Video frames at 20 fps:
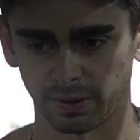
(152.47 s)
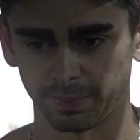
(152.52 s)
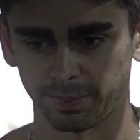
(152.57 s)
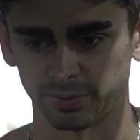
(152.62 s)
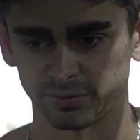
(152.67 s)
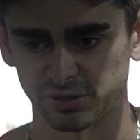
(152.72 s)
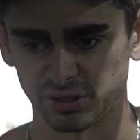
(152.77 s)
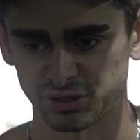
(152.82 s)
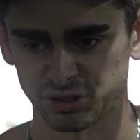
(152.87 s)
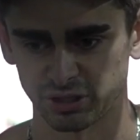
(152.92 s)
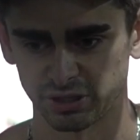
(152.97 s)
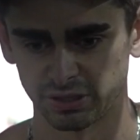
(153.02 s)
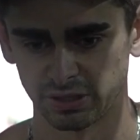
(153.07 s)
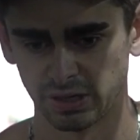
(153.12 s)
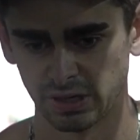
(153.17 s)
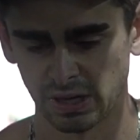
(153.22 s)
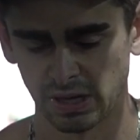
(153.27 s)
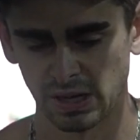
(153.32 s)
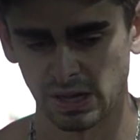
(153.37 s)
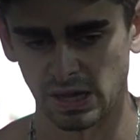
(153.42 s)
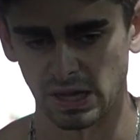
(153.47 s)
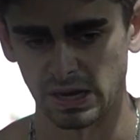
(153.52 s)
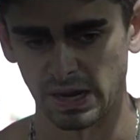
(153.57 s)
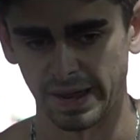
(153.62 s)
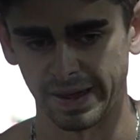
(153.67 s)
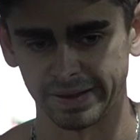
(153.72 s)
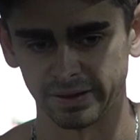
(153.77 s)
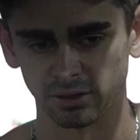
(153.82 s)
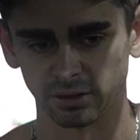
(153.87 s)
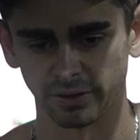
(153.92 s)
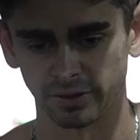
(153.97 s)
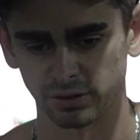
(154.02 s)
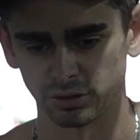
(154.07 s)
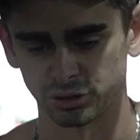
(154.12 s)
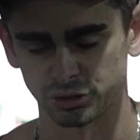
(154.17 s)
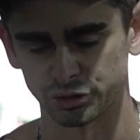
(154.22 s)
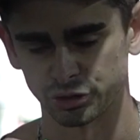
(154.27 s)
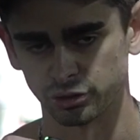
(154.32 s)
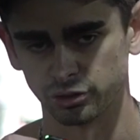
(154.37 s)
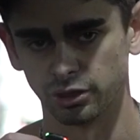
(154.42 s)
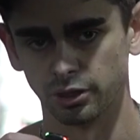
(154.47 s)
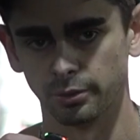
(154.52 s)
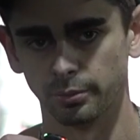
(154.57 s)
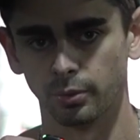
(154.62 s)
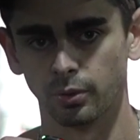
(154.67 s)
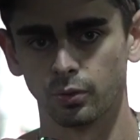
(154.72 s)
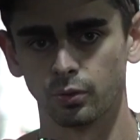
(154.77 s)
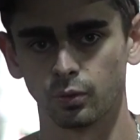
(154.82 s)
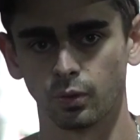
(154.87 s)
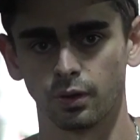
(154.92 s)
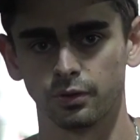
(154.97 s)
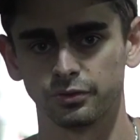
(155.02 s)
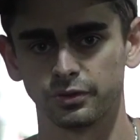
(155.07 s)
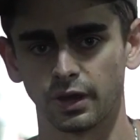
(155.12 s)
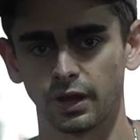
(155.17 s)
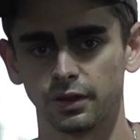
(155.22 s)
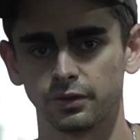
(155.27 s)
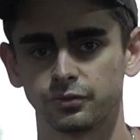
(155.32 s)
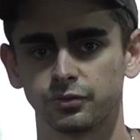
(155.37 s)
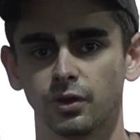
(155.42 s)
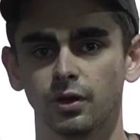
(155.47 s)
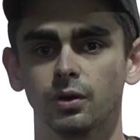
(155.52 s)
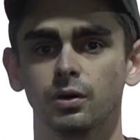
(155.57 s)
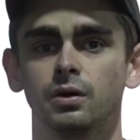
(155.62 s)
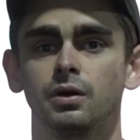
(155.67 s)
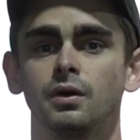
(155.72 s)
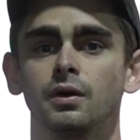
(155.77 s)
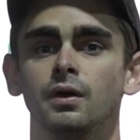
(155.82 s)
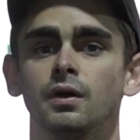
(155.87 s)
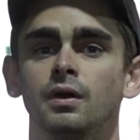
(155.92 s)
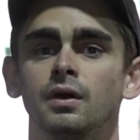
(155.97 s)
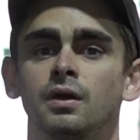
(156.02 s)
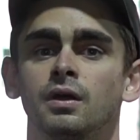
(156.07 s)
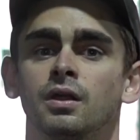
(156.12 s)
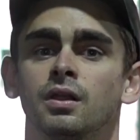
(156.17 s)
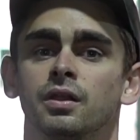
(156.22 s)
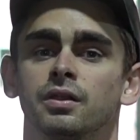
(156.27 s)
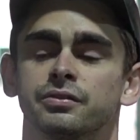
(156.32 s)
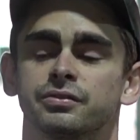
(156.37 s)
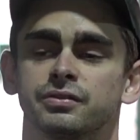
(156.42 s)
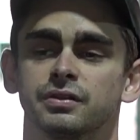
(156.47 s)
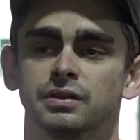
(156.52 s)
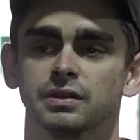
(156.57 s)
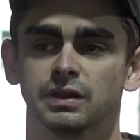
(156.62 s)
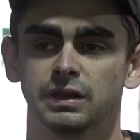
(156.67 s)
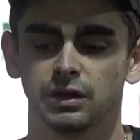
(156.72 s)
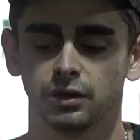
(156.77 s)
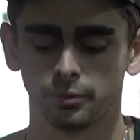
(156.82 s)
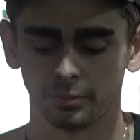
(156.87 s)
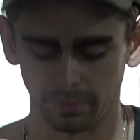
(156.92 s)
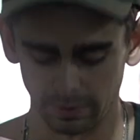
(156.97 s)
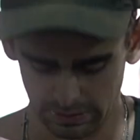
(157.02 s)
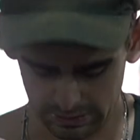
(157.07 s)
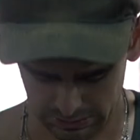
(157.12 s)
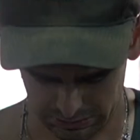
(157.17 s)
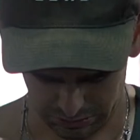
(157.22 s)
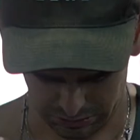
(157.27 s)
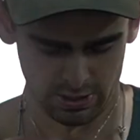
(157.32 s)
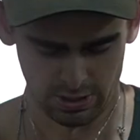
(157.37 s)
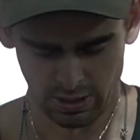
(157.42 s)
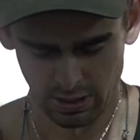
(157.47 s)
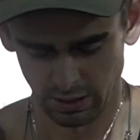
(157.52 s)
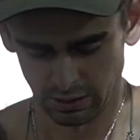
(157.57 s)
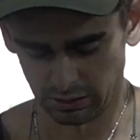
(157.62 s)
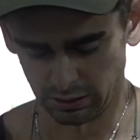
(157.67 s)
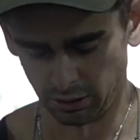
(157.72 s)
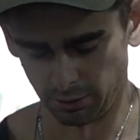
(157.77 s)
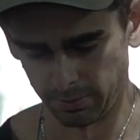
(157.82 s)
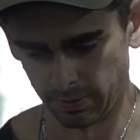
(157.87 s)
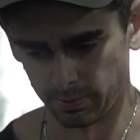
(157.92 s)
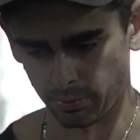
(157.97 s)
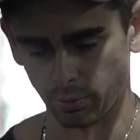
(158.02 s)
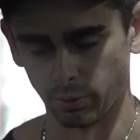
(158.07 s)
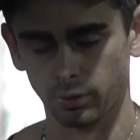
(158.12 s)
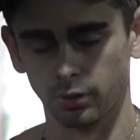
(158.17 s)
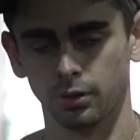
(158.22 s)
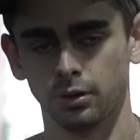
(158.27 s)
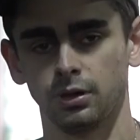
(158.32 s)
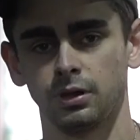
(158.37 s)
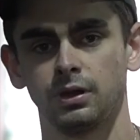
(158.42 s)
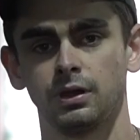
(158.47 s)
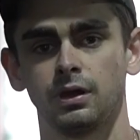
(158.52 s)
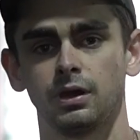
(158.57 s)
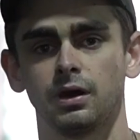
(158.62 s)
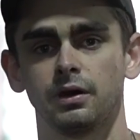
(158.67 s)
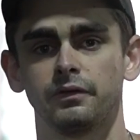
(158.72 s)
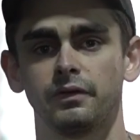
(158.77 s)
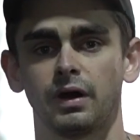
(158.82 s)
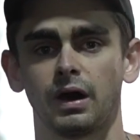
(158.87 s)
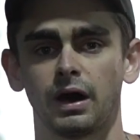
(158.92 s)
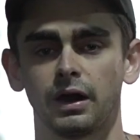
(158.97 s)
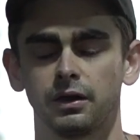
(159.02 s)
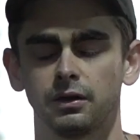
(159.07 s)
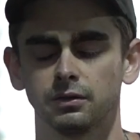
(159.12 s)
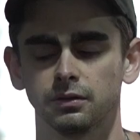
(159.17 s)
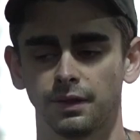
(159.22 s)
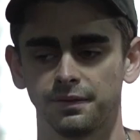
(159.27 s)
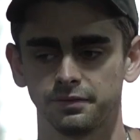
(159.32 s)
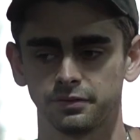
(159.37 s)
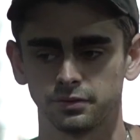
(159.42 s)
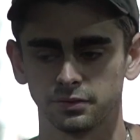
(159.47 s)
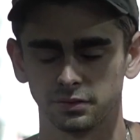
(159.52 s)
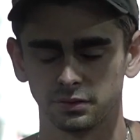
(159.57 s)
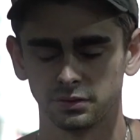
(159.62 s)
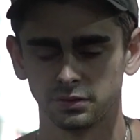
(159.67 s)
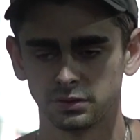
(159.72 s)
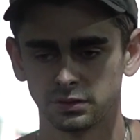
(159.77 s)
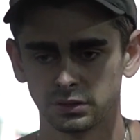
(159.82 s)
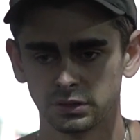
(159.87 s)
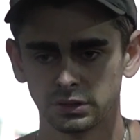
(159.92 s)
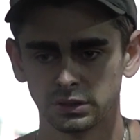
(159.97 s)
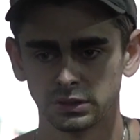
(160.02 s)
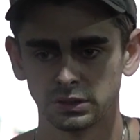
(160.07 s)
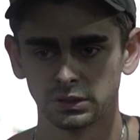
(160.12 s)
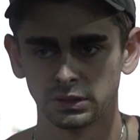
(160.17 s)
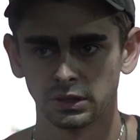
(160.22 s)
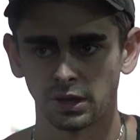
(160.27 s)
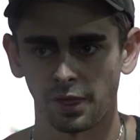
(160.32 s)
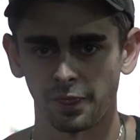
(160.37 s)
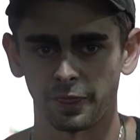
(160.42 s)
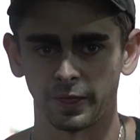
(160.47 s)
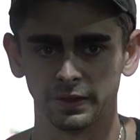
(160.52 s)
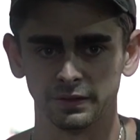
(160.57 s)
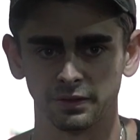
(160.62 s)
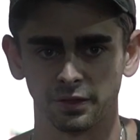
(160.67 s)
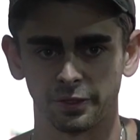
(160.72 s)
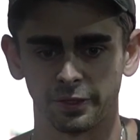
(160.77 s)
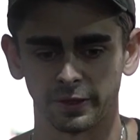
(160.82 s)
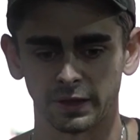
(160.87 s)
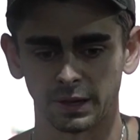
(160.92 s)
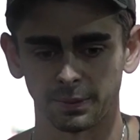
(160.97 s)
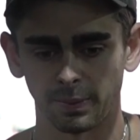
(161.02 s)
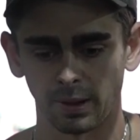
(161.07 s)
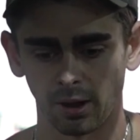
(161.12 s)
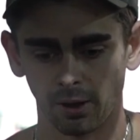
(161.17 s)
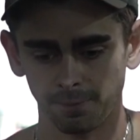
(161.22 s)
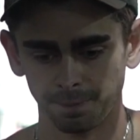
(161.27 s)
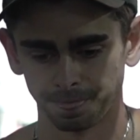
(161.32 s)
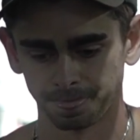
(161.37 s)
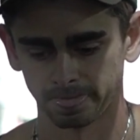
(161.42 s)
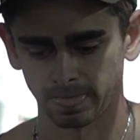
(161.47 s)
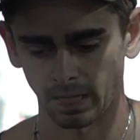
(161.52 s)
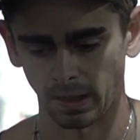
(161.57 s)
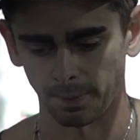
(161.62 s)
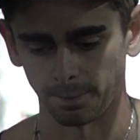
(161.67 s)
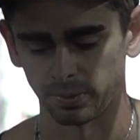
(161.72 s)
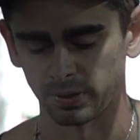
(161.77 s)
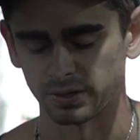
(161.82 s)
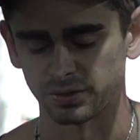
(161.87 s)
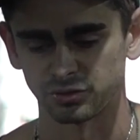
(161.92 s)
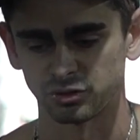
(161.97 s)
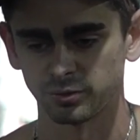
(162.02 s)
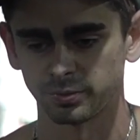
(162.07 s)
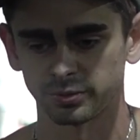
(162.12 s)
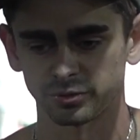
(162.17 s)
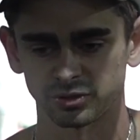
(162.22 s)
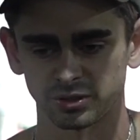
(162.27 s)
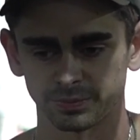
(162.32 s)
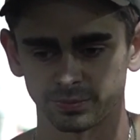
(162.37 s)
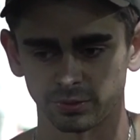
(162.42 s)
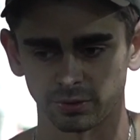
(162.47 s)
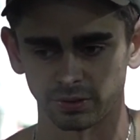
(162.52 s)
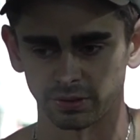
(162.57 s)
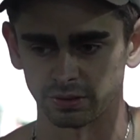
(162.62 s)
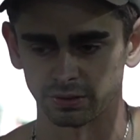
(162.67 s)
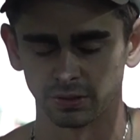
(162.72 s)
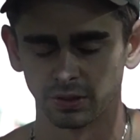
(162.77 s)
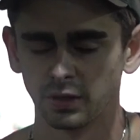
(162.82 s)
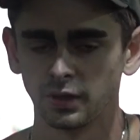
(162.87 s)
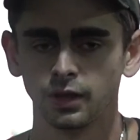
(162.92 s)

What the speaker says: position and angle that your sternum runs at. So this is a little bit more of a higher level thing to think about, but it's super simple and